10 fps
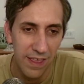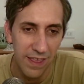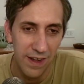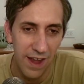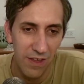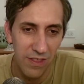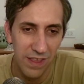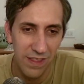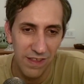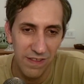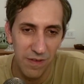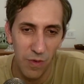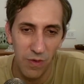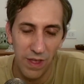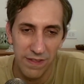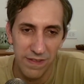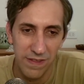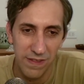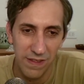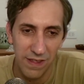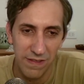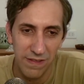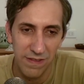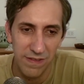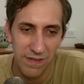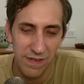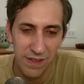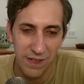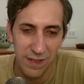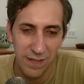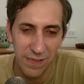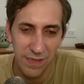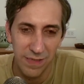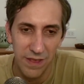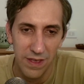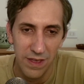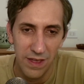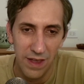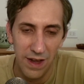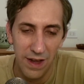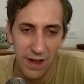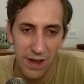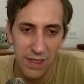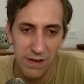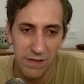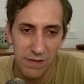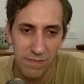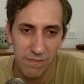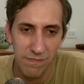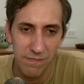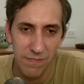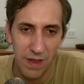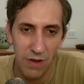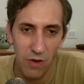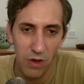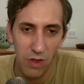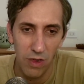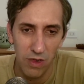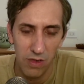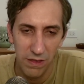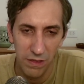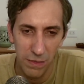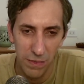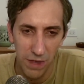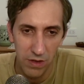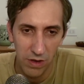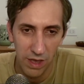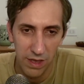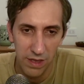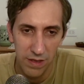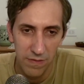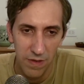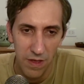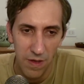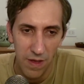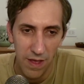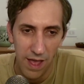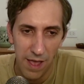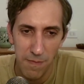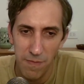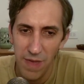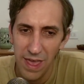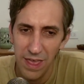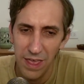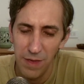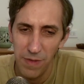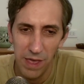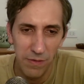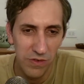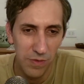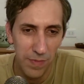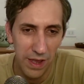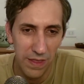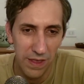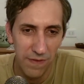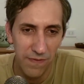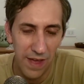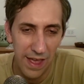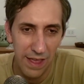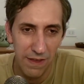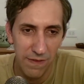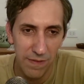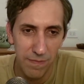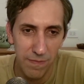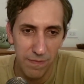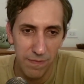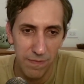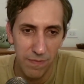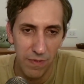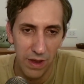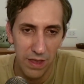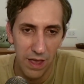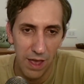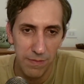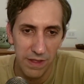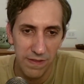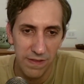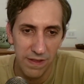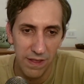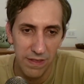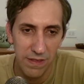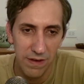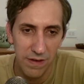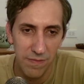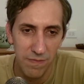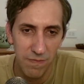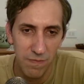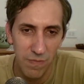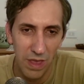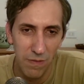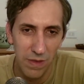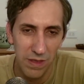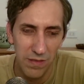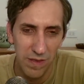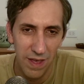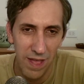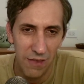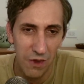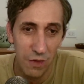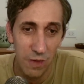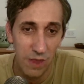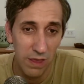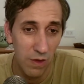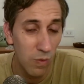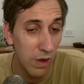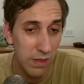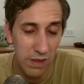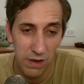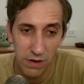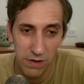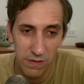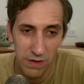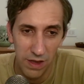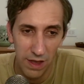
Now this is a move that's a little annoying. He didn't play, okay. I may be able to play d5 and break up that center, maybe. I don't know why he went here, honestly.